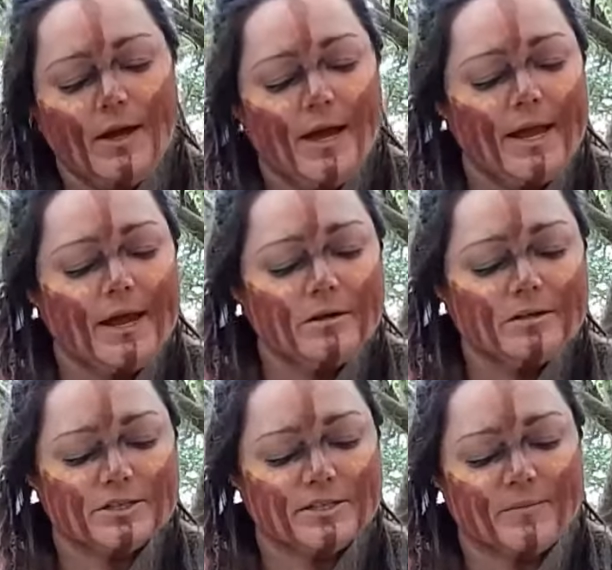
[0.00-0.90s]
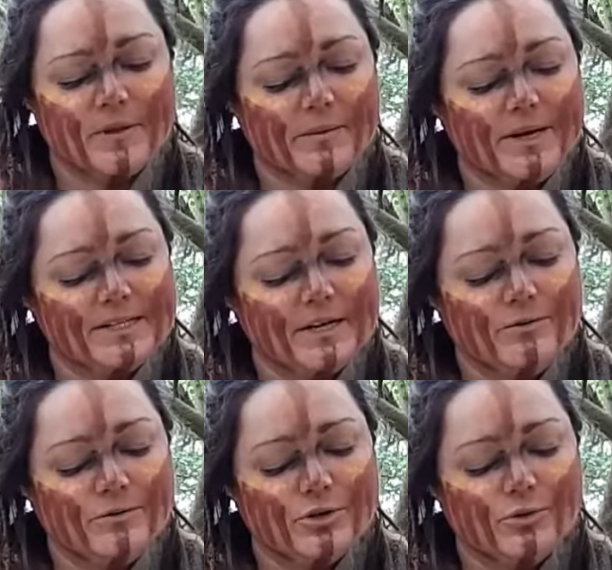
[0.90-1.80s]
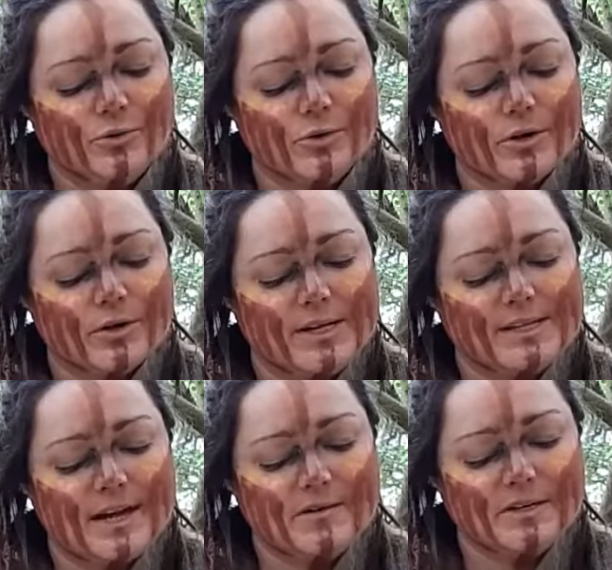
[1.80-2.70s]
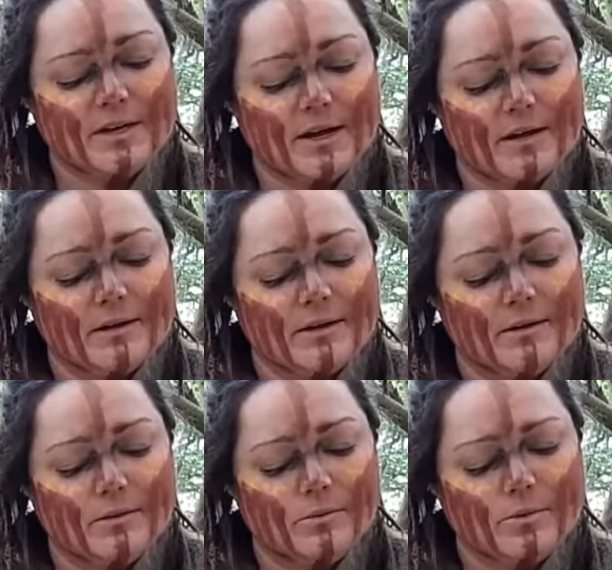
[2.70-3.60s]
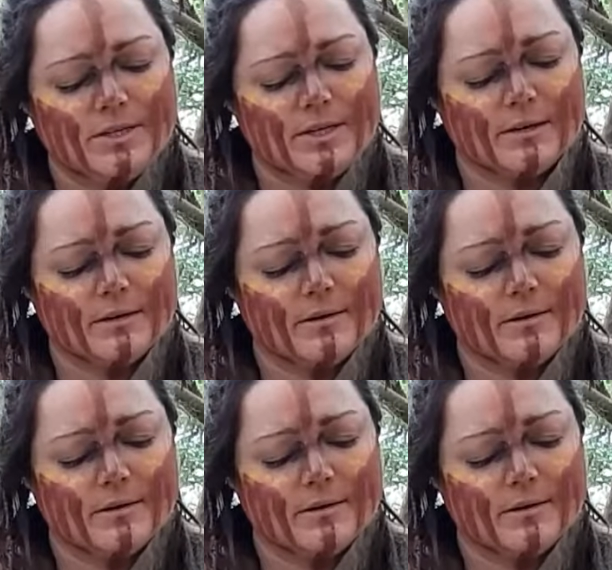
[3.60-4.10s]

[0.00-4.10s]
He asked something in his own talk. It sounded like, "What's it?"